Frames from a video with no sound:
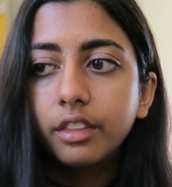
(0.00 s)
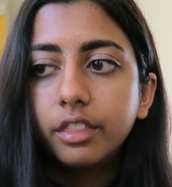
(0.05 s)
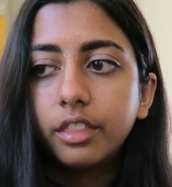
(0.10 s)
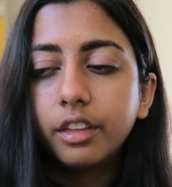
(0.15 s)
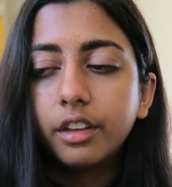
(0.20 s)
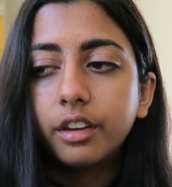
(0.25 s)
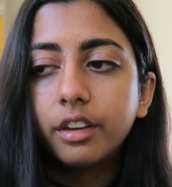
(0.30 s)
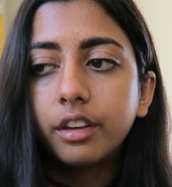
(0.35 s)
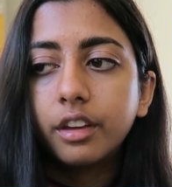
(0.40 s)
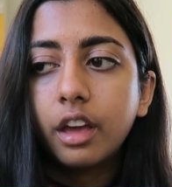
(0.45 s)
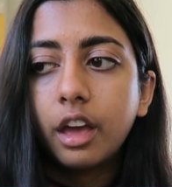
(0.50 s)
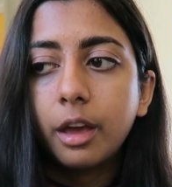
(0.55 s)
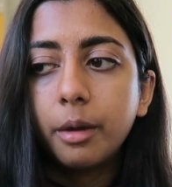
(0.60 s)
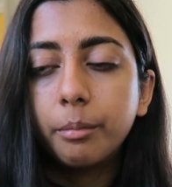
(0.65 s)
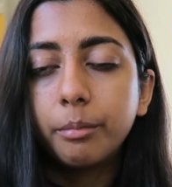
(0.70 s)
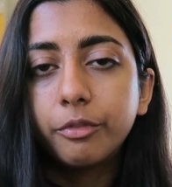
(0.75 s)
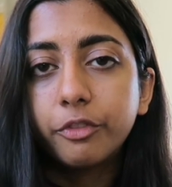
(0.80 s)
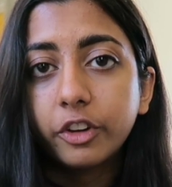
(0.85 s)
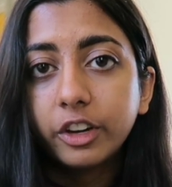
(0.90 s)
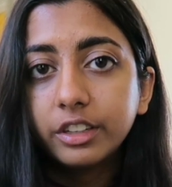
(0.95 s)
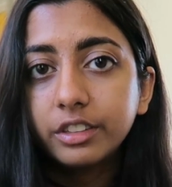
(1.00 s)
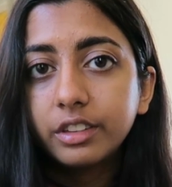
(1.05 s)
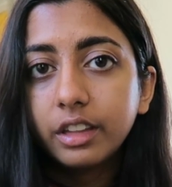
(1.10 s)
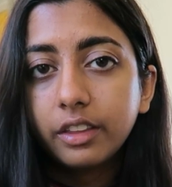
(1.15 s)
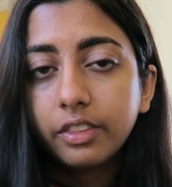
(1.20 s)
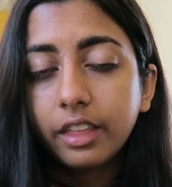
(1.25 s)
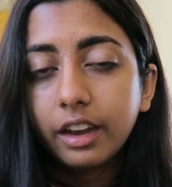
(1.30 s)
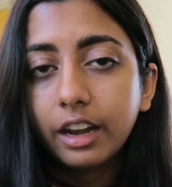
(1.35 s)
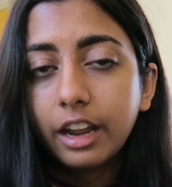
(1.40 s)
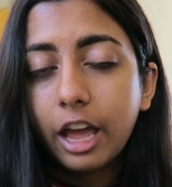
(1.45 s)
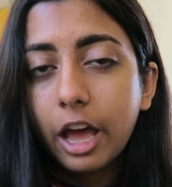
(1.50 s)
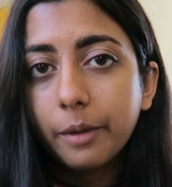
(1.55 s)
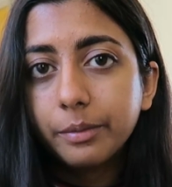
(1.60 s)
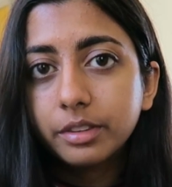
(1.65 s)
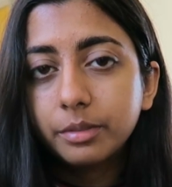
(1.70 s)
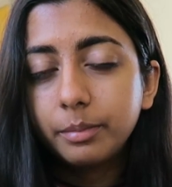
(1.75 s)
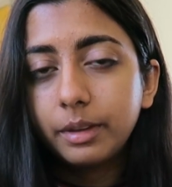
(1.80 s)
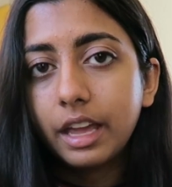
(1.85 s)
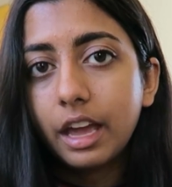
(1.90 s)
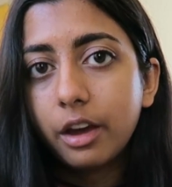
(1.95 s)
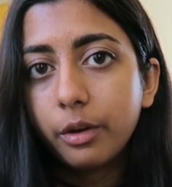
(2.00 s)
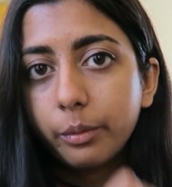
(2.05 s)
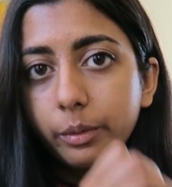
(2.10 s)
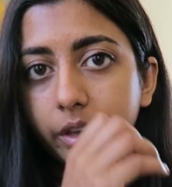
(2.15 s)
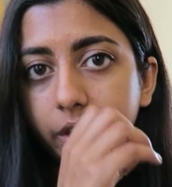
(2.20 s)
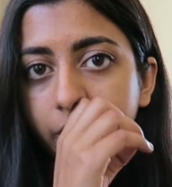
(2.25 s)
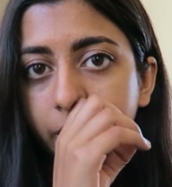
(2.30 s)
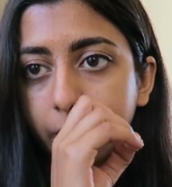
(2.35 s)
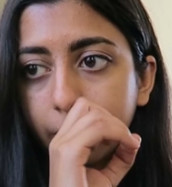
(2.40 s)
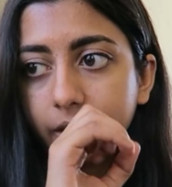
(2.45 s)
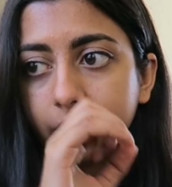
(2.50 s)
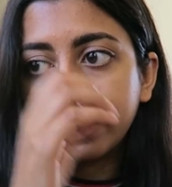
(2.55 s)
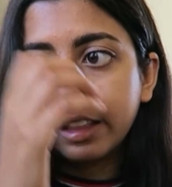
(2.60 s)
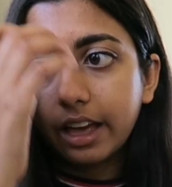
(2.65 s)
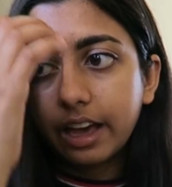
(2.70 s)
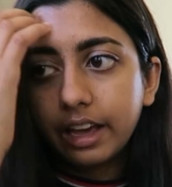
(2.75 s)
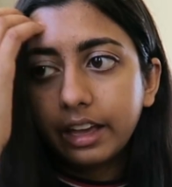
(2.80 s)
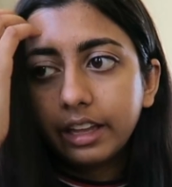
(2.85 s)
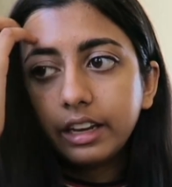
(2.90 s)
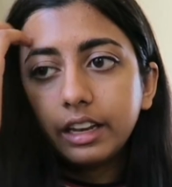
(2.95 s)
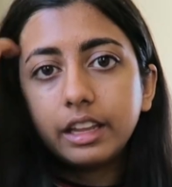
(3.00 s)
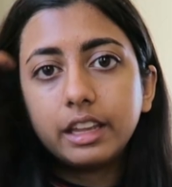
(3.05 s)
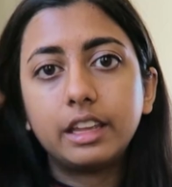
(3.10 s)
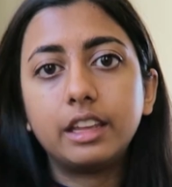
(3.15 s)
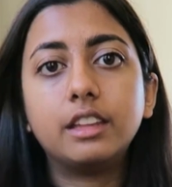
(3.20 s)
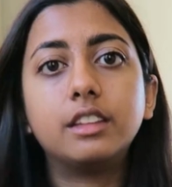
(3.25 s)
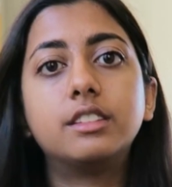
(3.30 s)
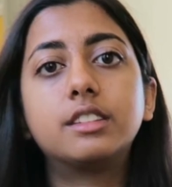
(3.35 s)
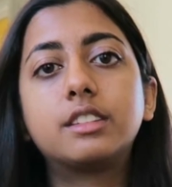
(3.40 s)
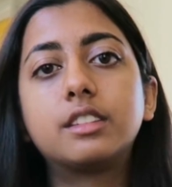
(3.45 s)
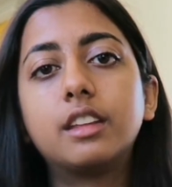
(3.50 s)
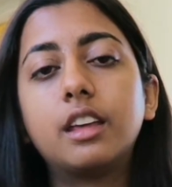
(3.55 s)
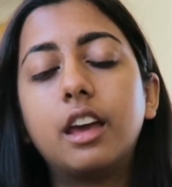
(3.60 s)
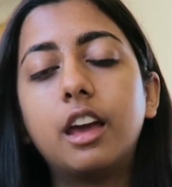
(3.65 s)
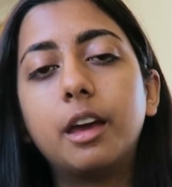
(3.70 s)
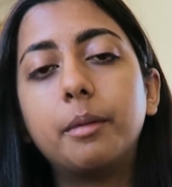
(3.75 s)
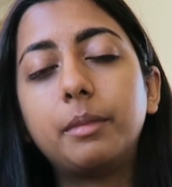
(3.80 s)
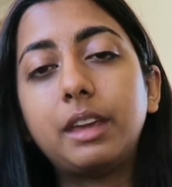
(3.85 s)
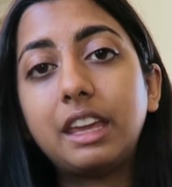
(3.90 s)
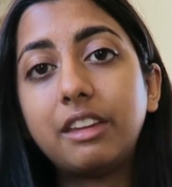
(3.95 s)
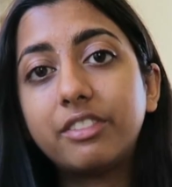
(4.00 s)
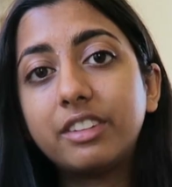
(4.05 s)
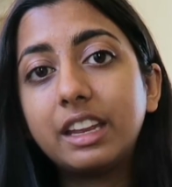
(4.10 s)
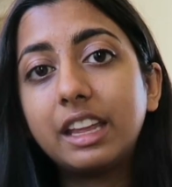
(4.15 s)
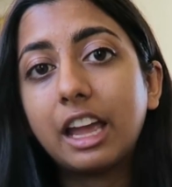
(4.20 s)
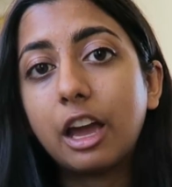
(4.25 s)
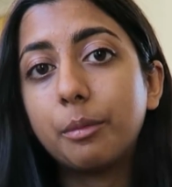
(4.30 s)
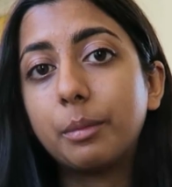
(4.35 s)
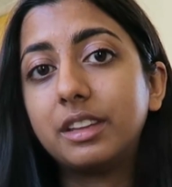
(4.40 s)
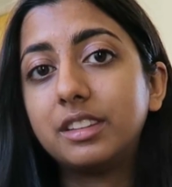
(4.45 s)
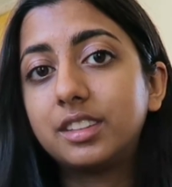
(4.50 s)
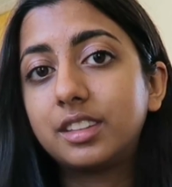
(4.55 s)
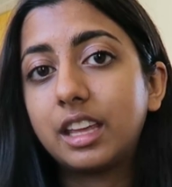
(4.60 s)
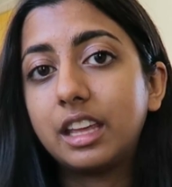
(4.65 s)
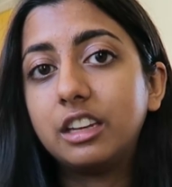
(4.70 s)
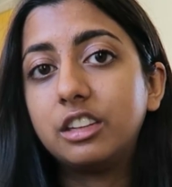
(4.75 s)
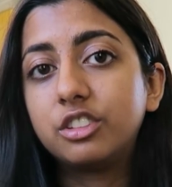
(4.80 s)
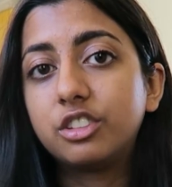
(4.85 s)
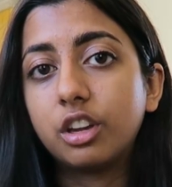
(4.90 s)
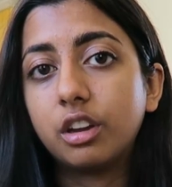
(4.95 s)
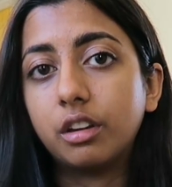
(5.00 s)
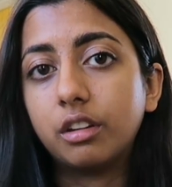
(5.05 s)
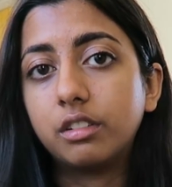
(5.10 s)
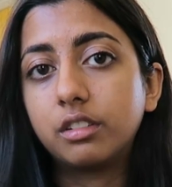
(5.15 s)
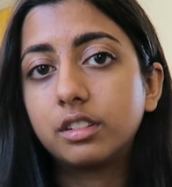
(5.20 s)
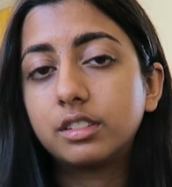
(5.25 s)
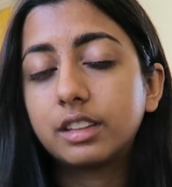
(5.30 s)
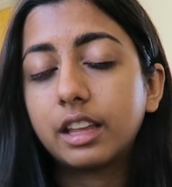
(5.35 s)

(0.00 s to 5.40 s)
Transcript: The first thing that it helps me out with a lot is evening out my skin tone.